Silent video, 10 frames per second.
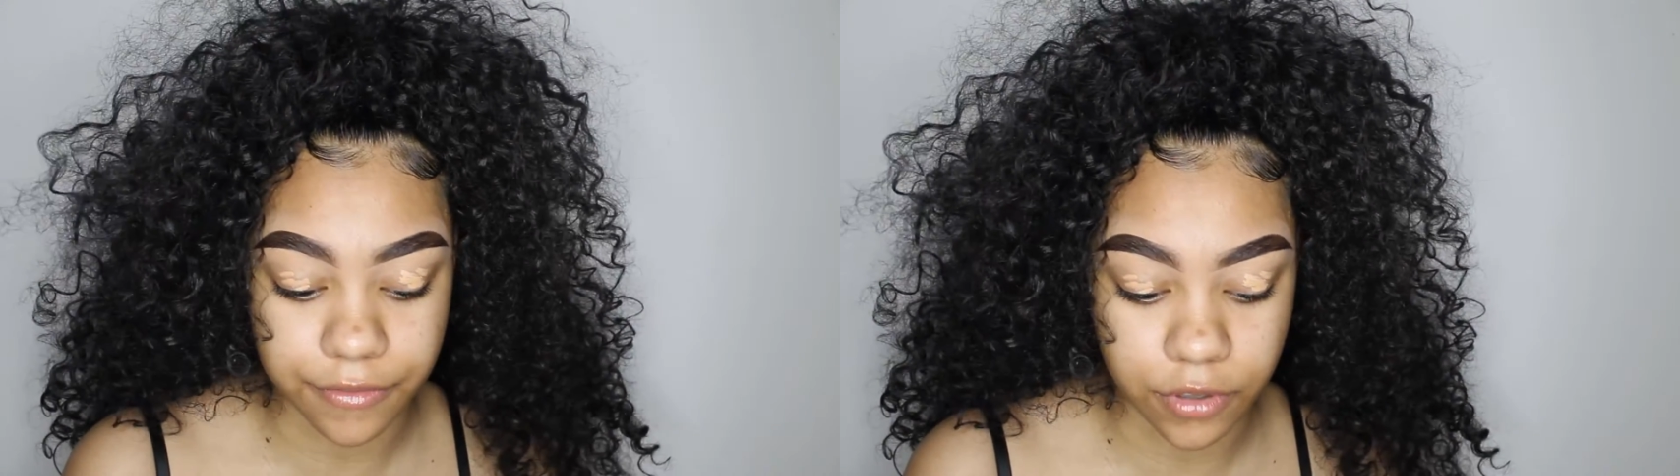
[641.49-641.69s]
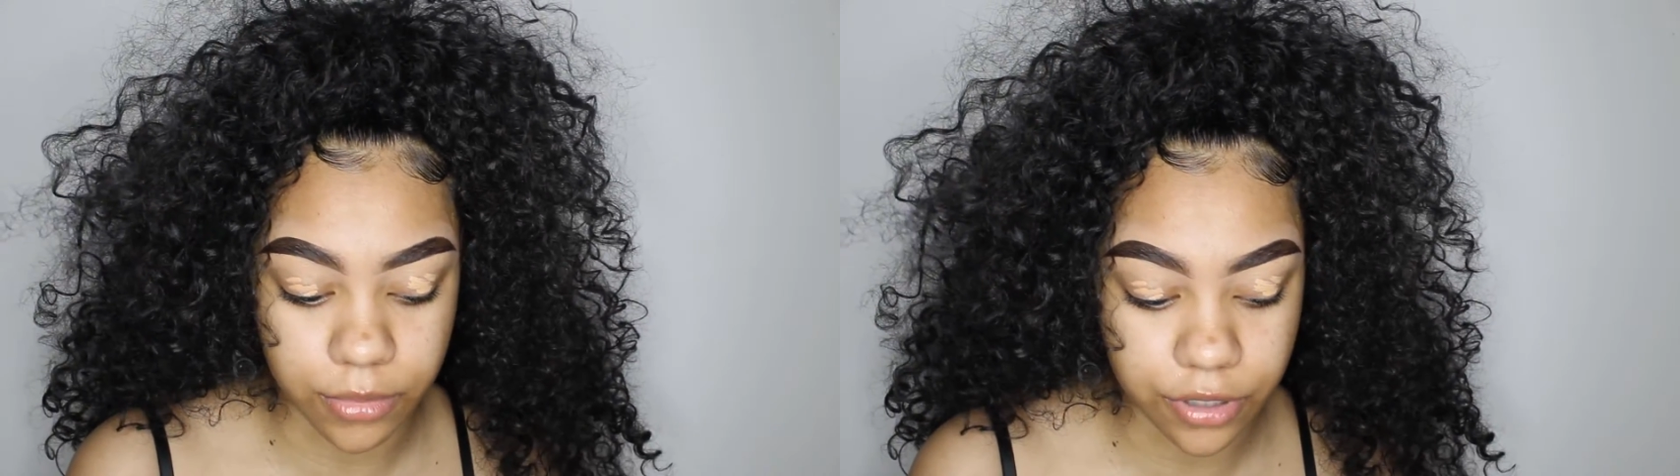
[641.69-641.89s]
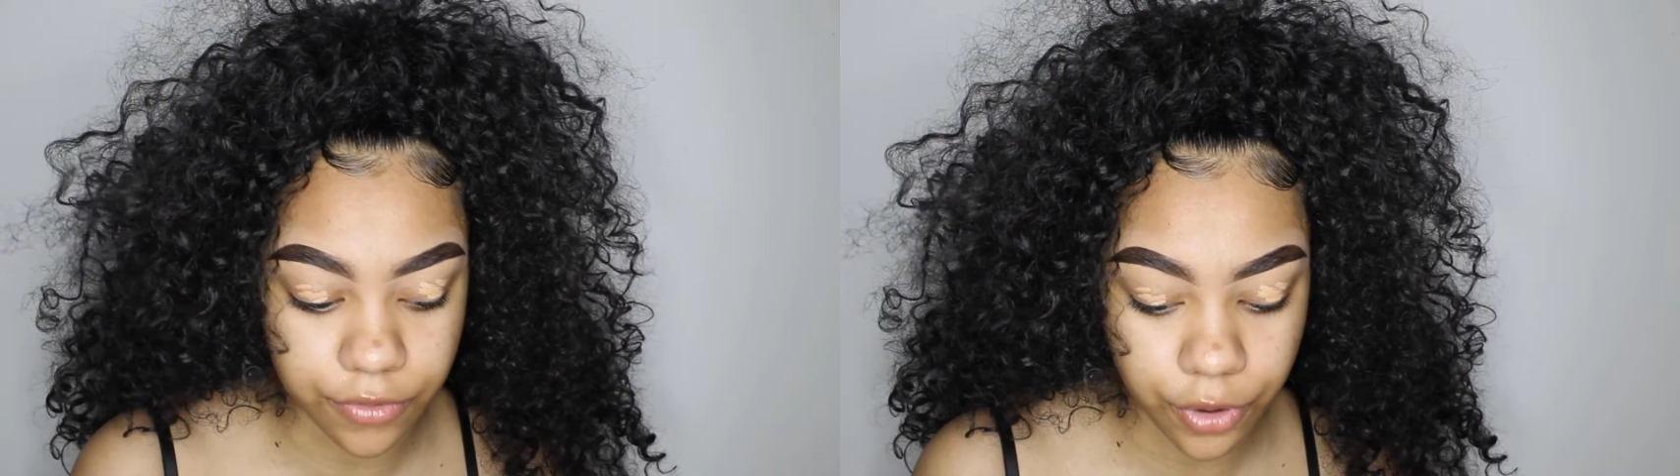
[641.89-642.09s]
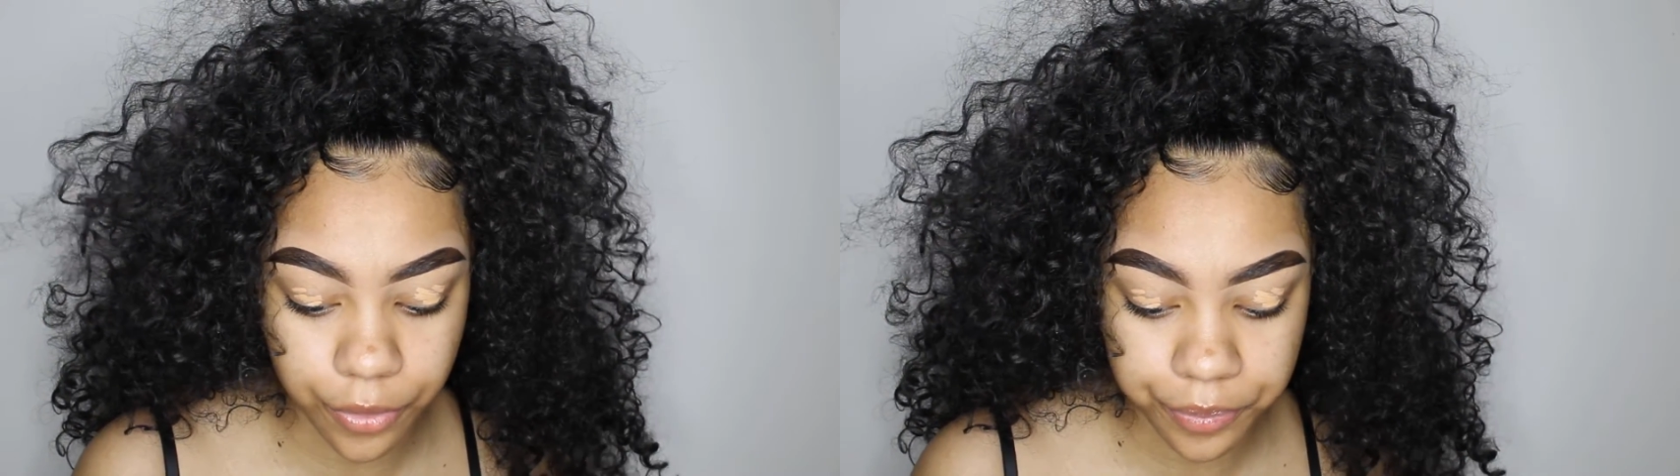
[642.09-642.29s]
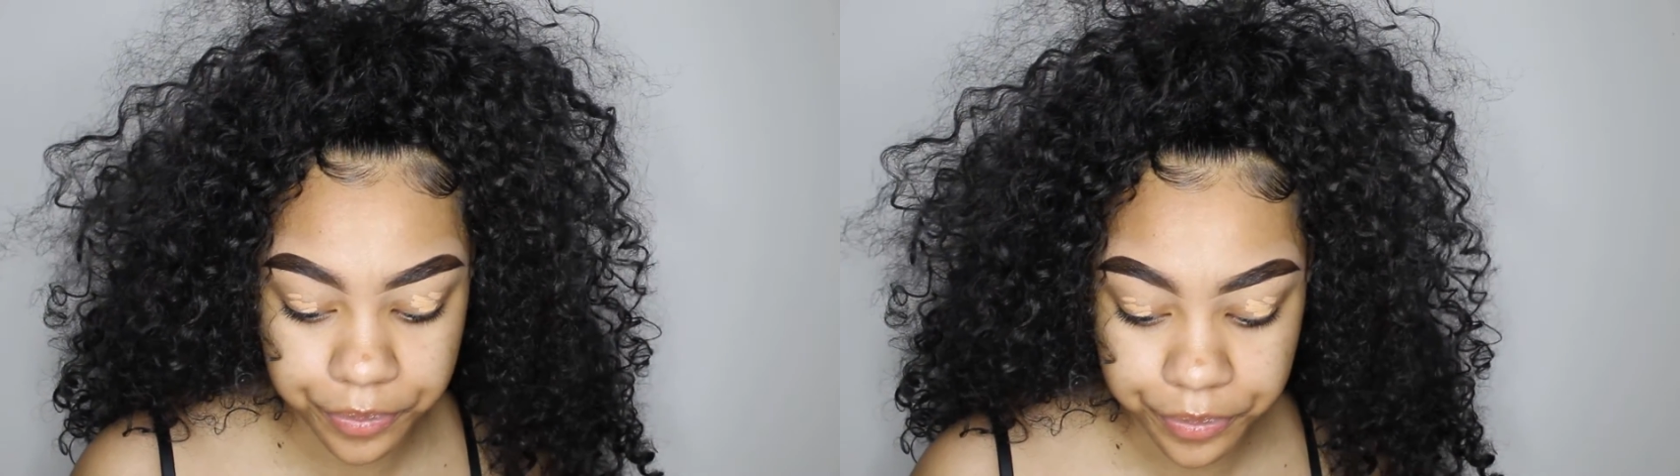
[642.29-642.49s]
feel beautiful.
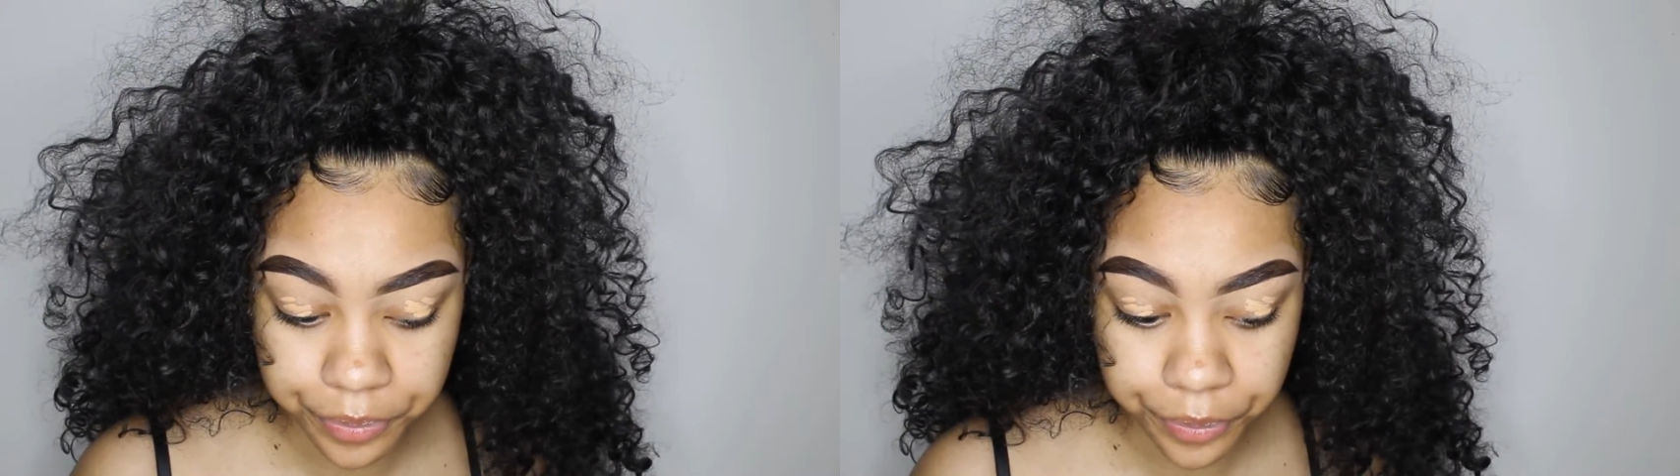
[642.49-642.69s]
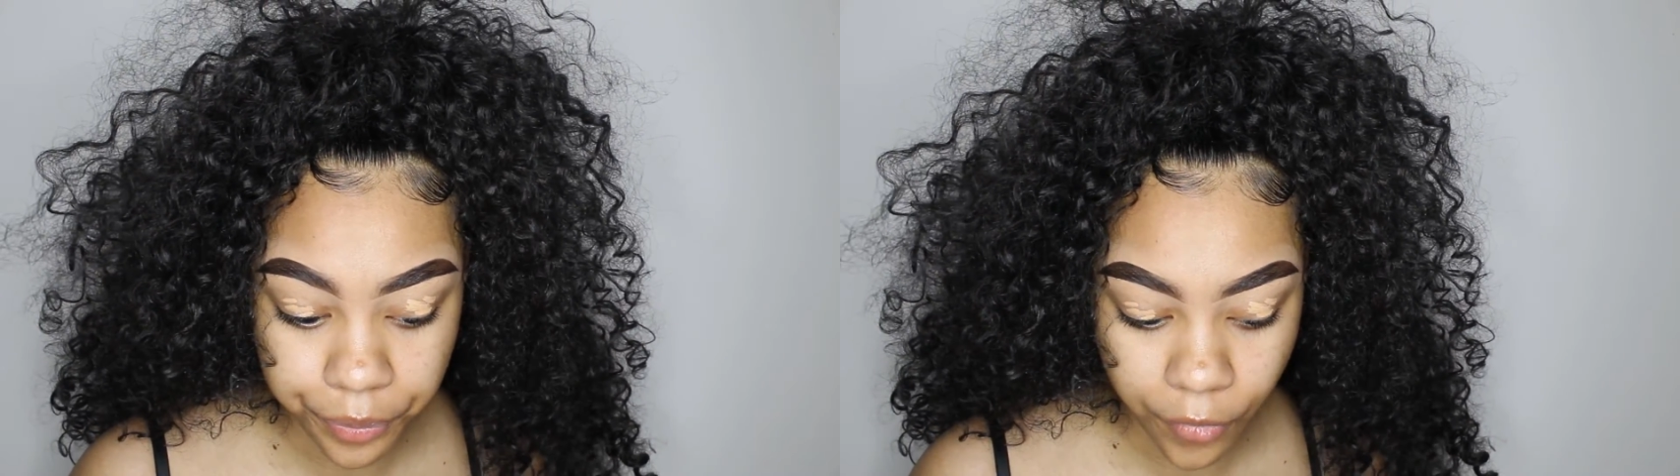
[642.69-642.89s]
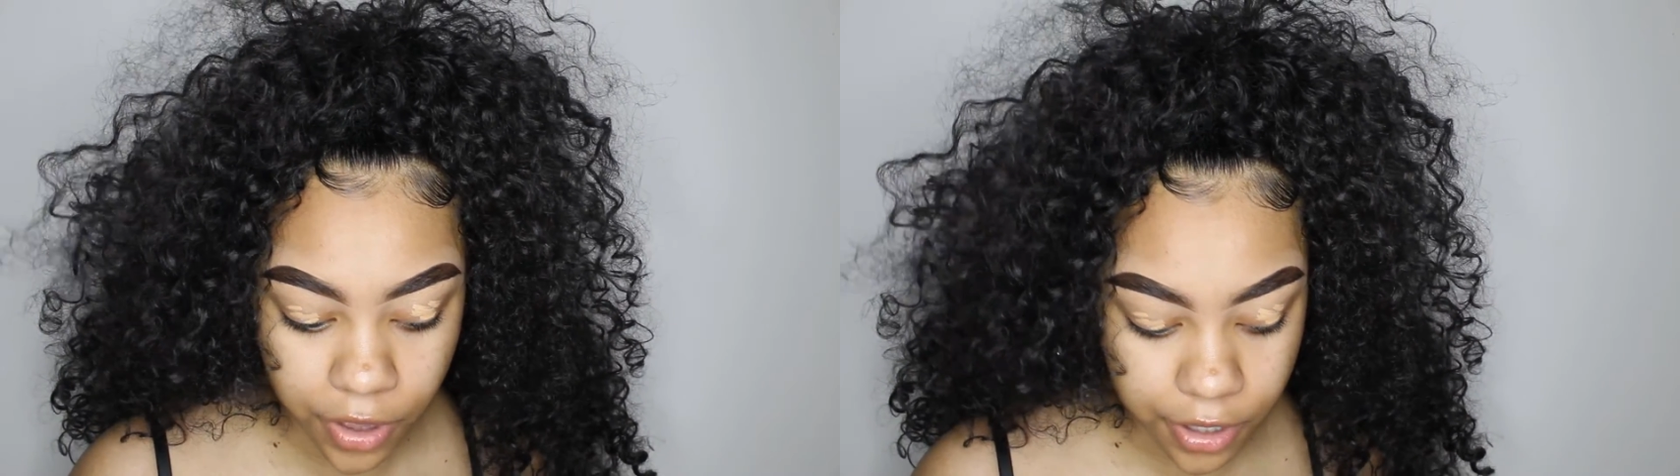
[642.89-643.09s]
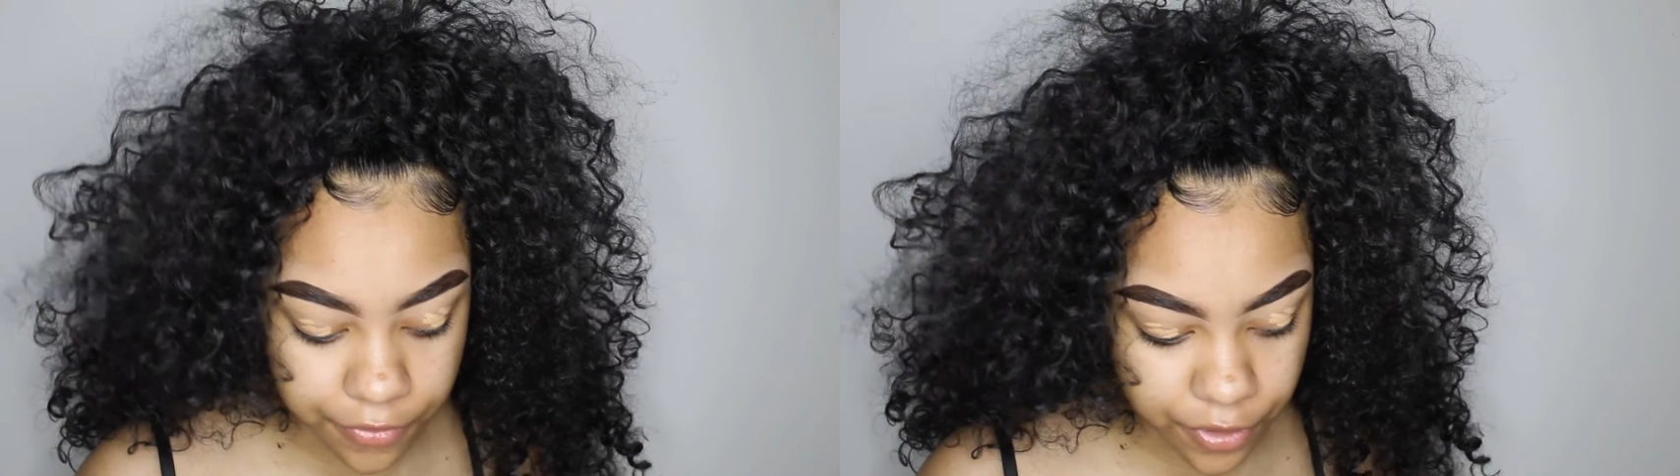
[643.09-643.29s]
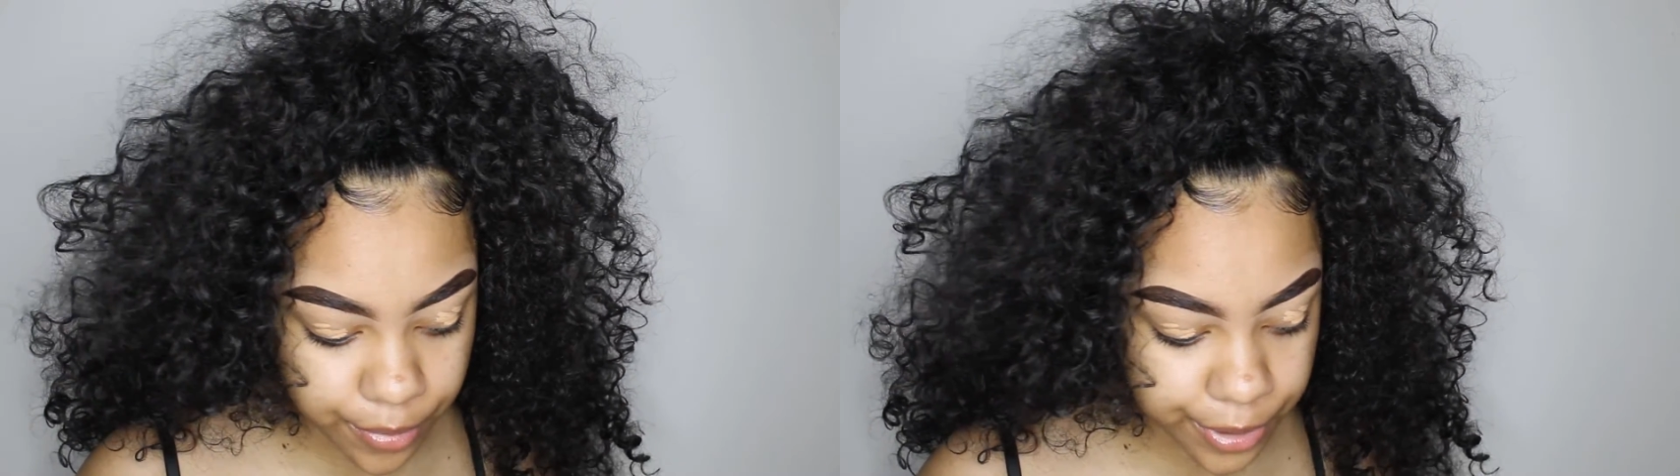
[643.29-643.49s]
You
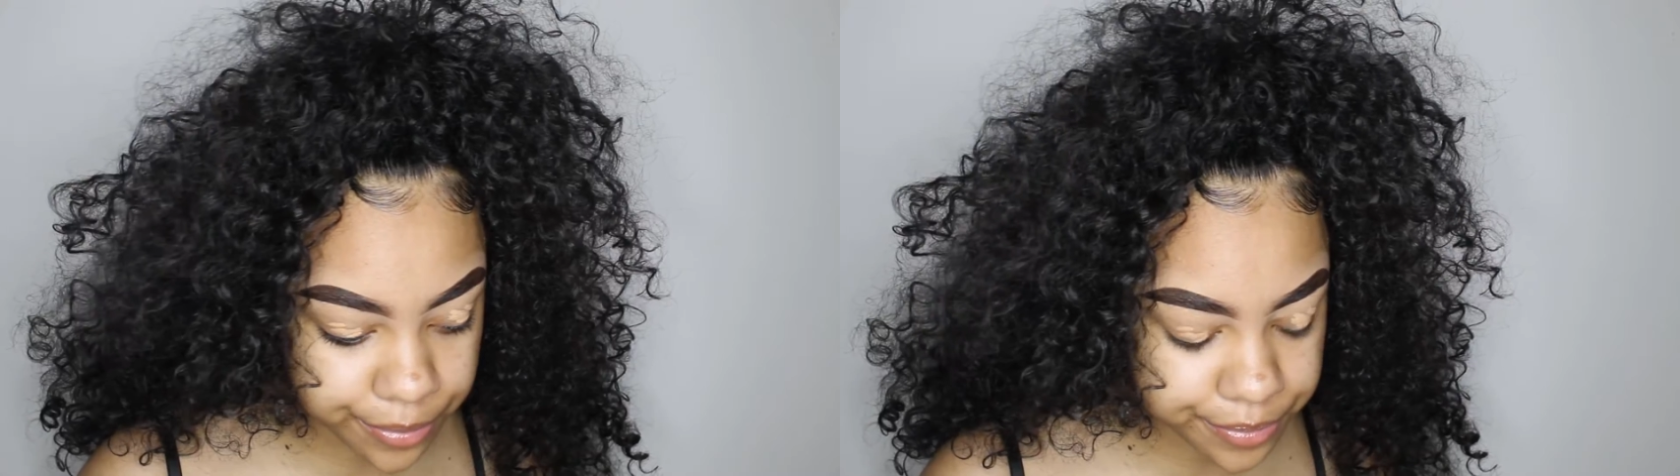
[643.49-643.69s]
feel me?